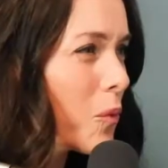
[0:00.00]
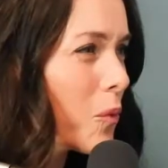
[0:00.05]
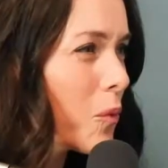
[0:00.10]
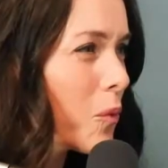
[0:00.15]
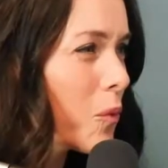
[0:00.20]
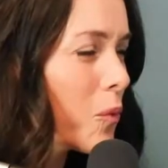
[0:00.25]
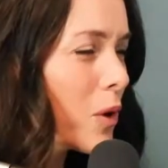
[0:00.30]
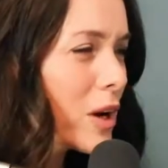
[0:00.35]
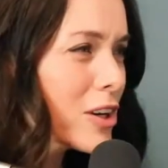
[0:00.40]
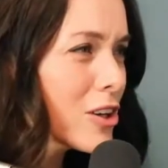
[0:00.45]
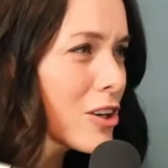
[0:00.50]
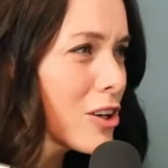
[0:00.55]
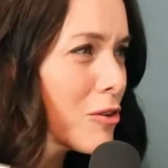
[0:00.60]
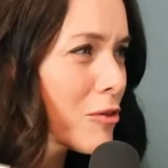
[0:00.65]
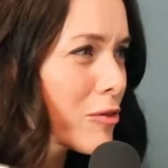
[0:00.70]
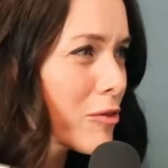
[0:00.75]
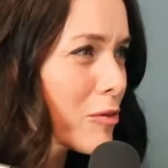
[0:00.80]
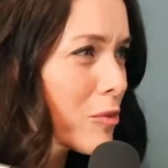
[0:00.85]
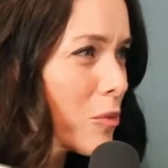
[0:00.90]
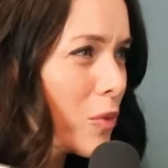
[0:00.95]

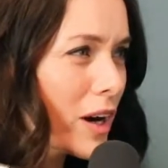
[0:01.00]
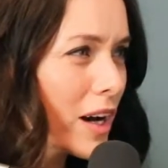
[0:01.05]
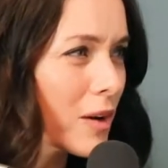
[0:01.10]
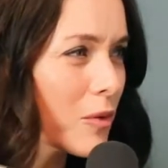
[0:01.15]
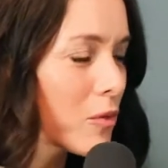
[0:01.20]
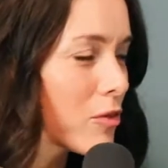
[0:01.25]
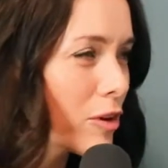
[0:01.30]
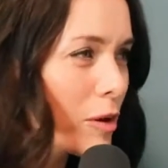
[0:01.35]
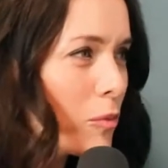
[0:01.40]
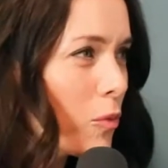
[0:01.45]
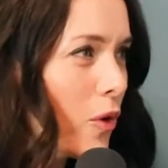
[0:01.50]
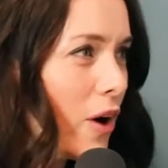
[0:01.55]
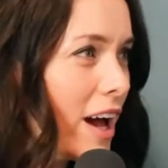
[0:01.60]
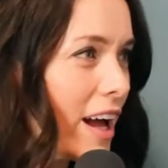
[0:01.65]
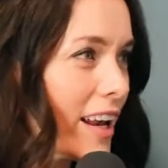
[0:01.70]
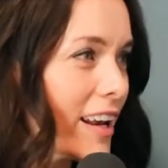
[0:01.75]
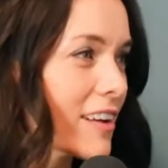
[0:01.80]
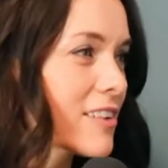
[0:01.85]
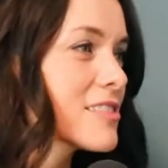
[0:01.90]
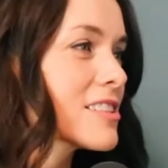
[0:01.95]
from what?
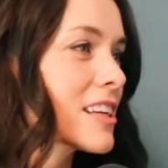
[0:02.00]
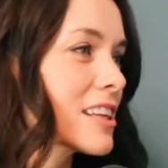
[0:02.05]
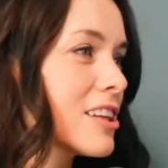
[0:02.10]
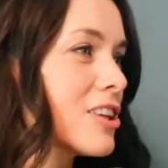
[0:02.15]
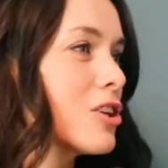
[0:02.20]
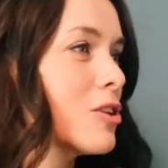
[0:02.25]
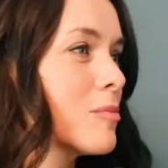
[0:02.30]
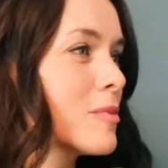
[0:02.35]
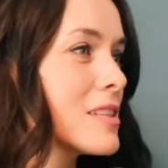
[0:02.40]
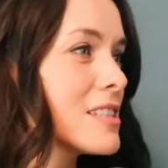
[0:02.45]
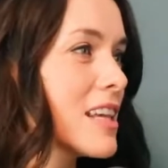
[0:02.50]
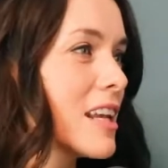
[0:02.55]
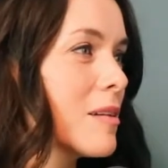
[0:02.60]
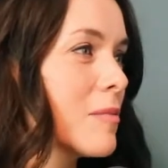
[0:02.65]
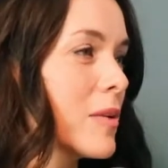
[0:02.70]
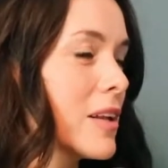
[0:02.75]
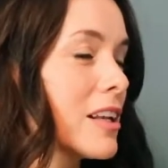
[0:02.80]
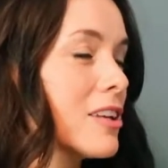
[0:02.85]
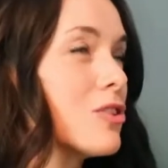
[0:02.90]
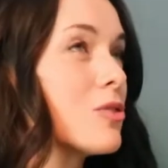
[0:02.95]
And I was like, The Human
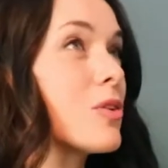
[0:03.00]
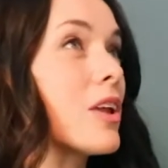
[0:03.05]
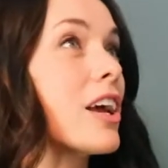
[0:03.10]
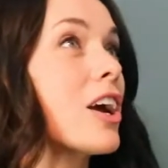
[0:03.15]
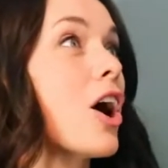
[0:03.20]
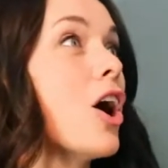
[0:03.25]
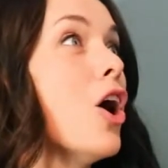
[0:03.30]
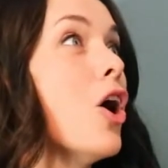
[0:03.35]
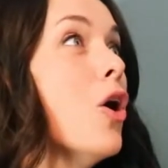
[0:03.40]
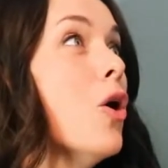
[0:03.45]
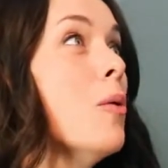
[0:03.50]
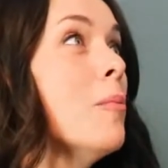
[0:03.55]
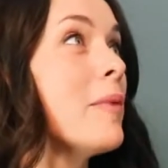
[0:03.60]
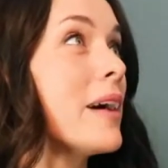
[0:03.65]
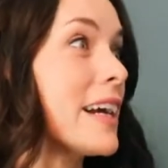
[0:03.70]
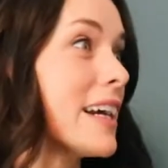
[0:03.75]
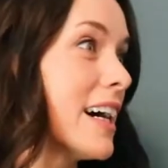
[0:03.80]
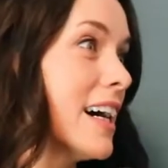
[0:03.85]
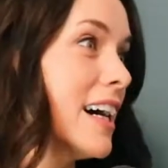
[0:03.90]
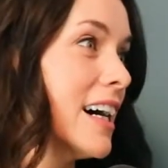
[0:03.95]
Centipede. And you were like, oh
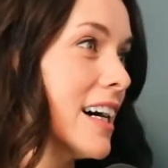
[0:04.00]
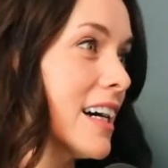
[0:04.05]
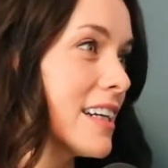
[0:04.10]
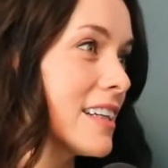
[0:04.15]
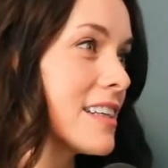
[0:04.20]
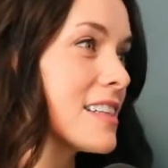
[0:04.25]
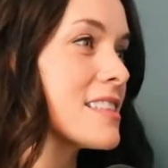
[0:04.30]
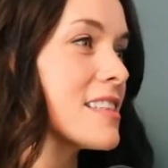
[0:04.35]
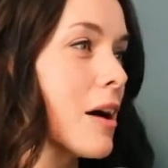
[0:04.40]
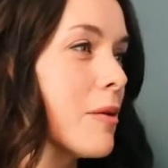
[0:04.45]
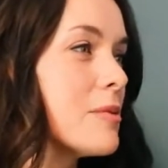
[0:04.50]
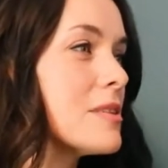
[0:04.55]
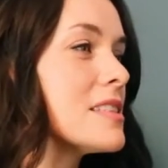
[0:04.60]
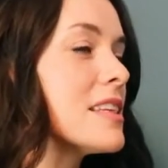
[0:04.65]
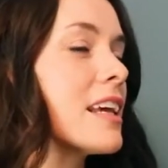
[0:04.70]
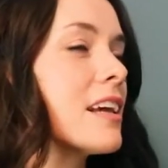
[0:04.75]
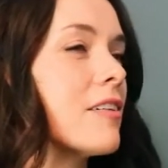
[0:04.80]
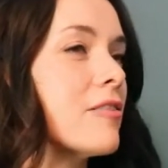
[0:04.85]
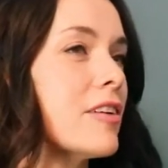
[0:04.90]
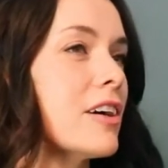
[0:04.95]
my God. Because that was
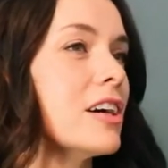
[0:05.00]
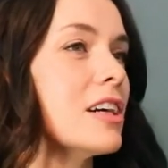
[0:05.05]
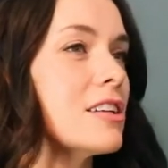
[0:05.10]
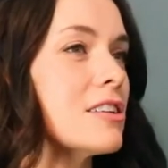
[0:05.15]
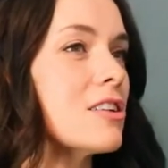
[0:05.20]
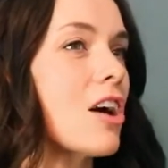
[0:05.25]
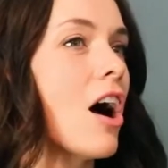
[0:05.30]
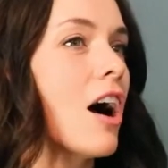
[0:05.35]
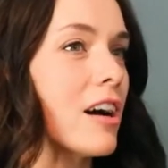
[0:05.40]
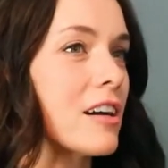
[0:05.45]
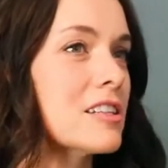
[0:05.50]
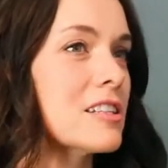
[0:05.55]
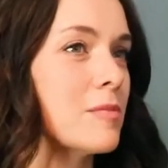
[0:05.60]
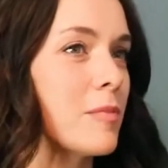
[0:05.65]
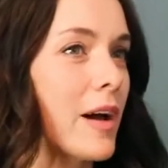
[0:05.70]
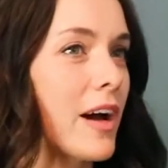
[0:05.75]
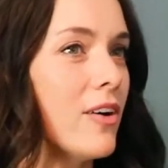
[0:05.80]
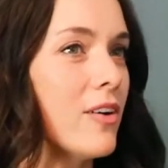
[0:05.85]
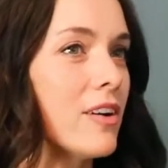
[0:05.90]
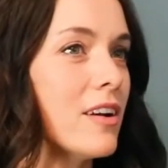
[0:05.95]
like a very talked
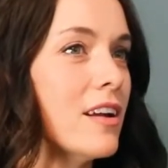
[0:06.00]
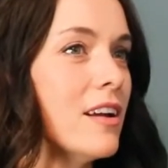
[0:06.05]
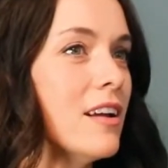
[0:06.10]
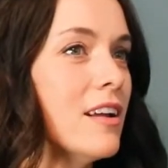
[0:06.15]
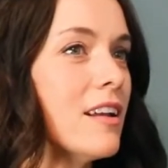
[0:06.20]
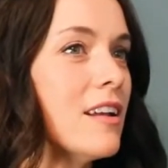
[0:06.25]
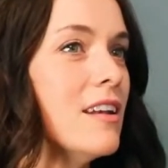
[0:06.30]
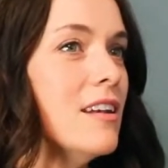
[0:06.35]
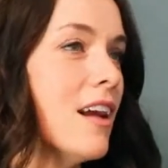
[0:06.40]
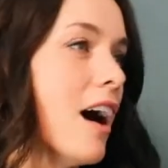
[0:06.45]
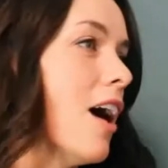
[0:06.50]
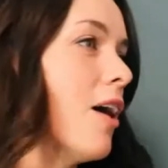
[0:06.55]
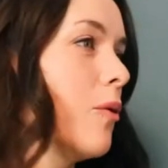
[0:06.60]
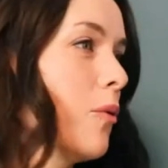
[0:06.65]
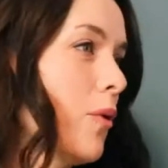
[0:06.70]
about, not